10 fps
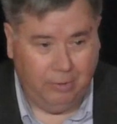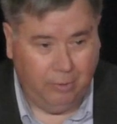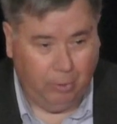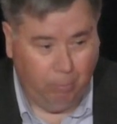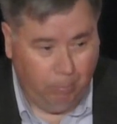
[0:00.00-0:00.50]

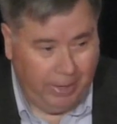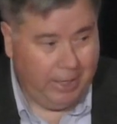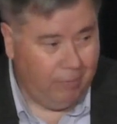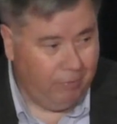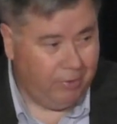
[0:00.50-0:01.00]

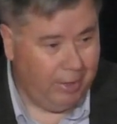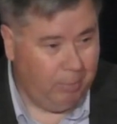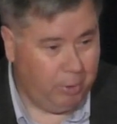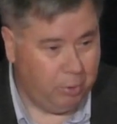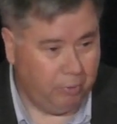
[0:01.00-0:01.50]
Many of the same
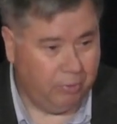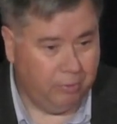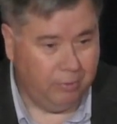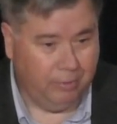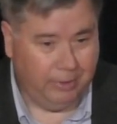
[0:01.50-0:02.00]
issues.
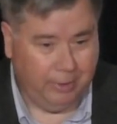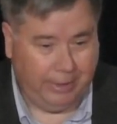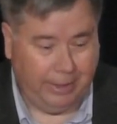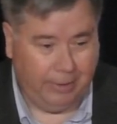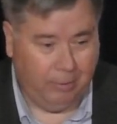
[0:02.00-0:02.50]

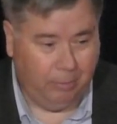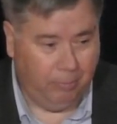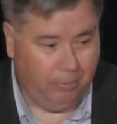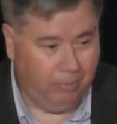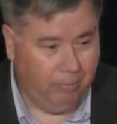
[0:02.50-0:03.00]
And
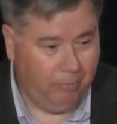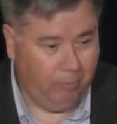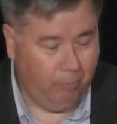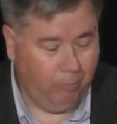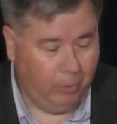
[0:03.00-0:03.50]

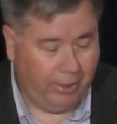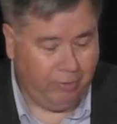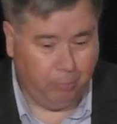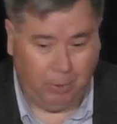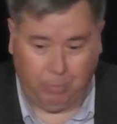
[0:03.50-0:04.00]

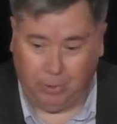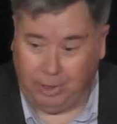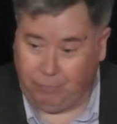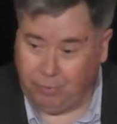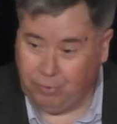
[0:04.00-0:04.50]
lots of people
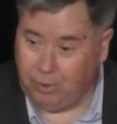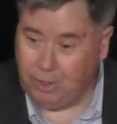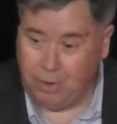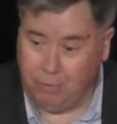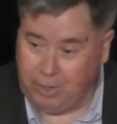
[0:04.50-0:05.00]
left the city
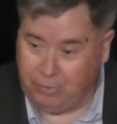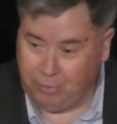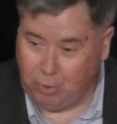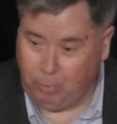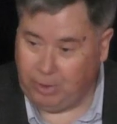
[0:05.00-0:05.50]
100 years
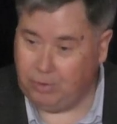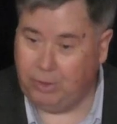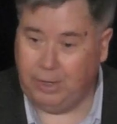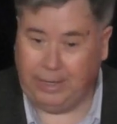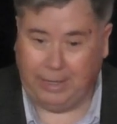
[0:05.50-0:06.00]
ago because they
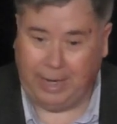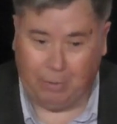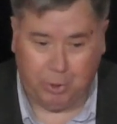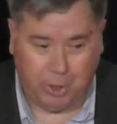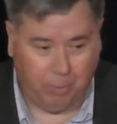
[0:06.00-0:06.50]
didn't like the
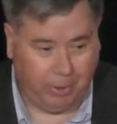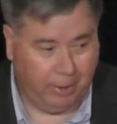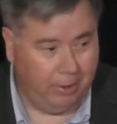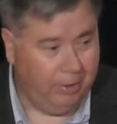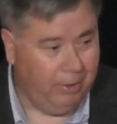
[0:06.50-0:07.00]
Irish coming in.